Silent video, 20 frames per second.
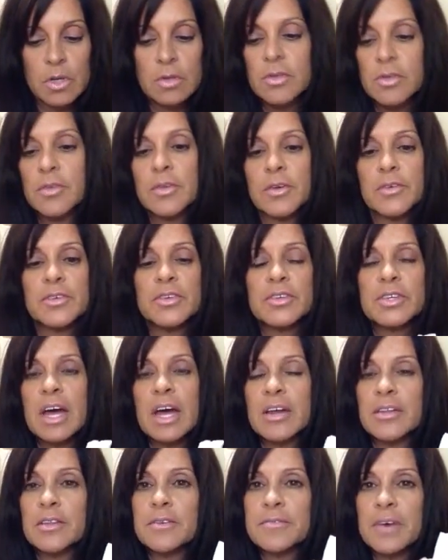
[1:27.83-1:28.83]
So they're just
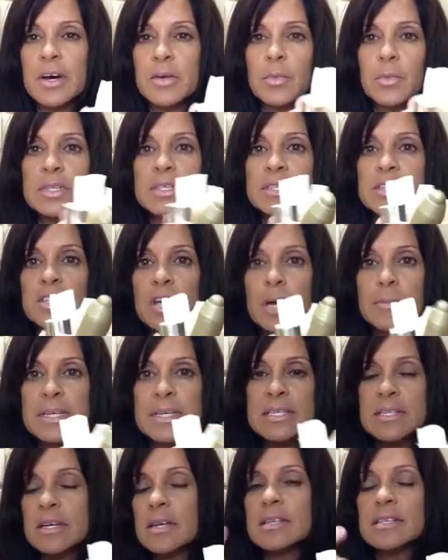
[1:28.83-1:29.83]
kind of the fun ones, the Chubby
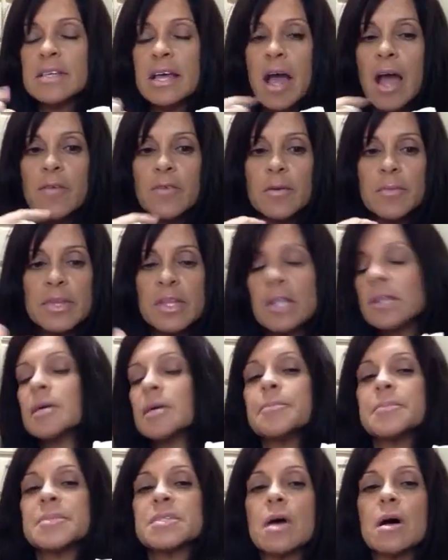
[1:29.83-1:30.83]
Sticks. They have them in the
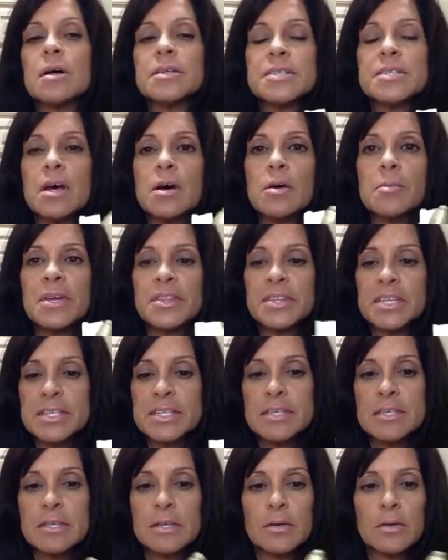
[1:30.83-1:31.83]
lips also, but this
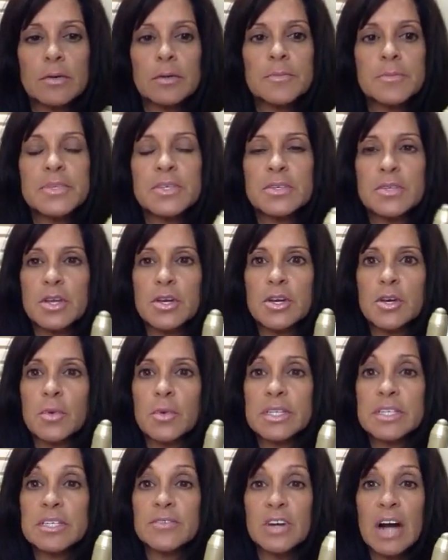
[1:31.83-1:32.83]
is the, oops, the new
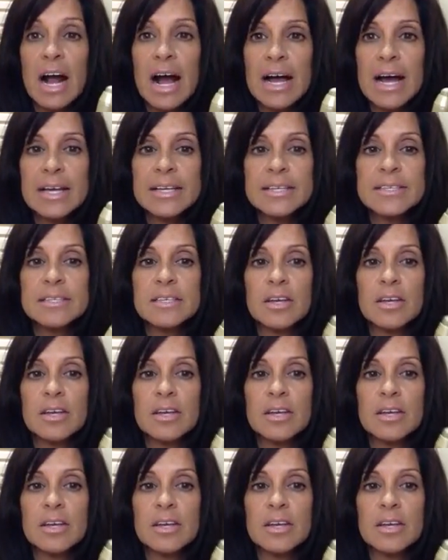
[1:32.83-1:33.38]
ones for eyes.